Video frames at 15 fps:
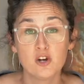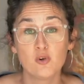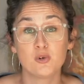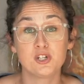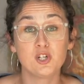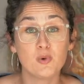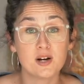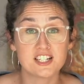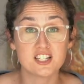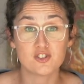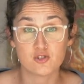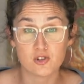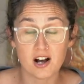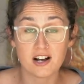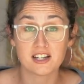When you want to
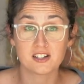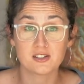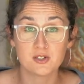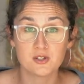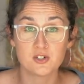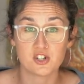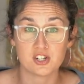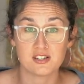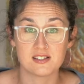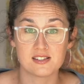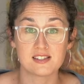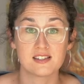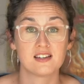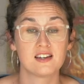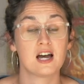draw conclusions